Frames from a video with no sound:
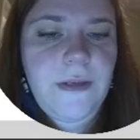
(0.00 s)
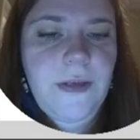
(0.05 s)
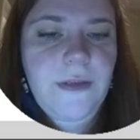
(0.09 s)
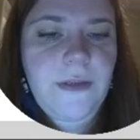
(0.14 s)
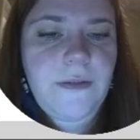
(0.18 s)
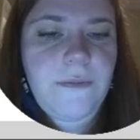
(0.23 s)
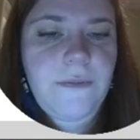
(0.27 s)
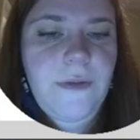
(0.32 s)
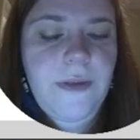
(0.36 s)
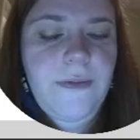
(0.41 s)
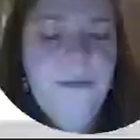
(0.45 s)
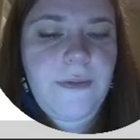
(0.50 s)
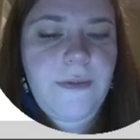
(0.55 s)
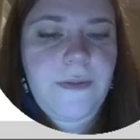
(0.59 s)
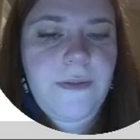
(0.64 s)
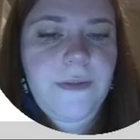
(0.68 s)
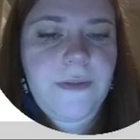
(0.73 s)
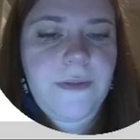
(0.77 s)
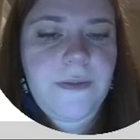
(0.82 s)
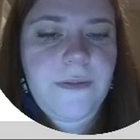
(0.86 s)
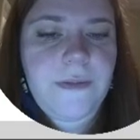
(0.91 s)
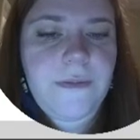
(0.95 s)
I don't want
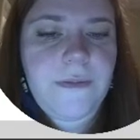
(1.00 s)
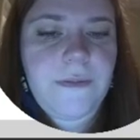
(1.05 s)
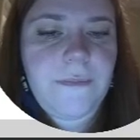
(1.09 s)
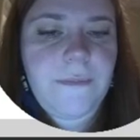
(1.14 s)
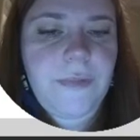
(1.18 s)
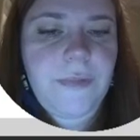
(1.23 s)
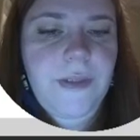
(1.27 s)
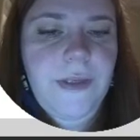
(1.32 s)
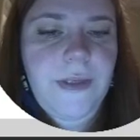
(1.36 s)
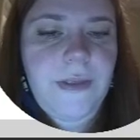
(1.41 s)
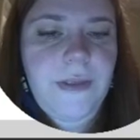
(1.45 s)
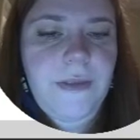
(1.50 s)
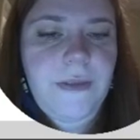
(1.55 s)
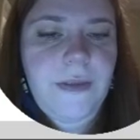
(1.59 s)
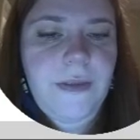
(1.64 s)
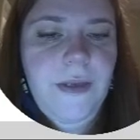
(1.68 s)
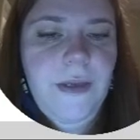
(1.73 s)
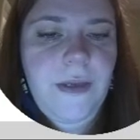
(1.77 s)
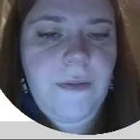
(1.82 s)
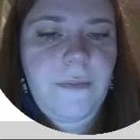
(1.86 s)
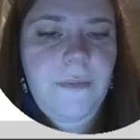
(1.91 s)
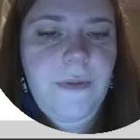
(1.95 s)
this plane.
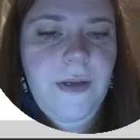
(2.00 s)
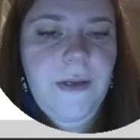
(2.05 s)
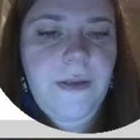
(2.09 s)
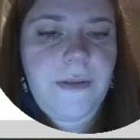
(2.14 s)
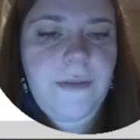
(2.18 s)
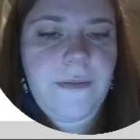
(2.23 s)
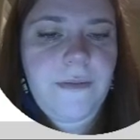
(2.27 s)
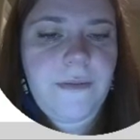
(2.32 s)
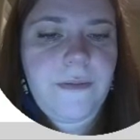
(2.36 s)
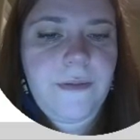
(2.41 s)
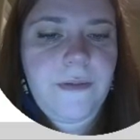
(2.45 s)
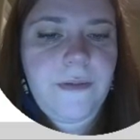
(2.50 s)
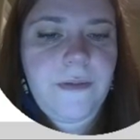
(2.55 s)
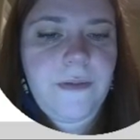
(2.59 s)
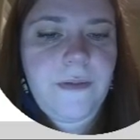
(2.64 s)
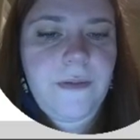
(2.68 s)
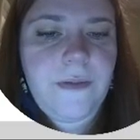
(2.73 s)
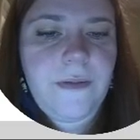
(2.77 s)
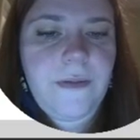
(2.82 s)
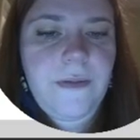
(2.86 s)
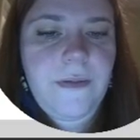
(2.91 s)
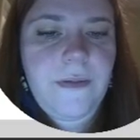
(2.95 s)
I want
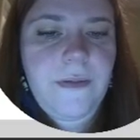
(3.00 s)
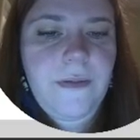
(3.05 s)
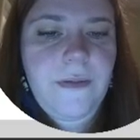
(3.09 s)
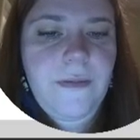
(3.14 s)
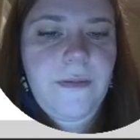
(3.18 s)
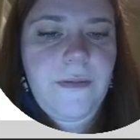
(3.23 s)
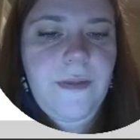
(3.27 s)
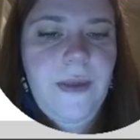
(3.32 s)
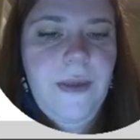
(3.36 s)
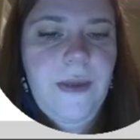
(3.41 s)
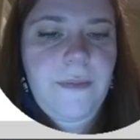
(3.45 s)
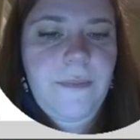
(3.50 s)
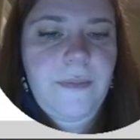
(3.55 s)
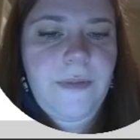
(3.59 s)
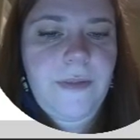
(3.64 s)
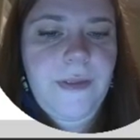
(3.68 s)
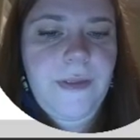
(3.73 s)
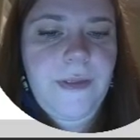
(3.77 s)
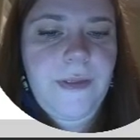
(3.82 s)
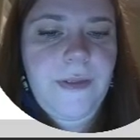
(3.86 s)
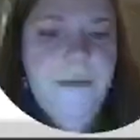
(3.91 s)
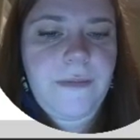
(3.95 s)
that
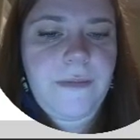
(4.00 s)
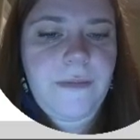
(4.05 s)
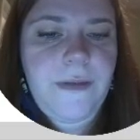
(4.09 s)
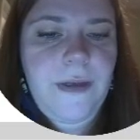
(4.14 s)
plane.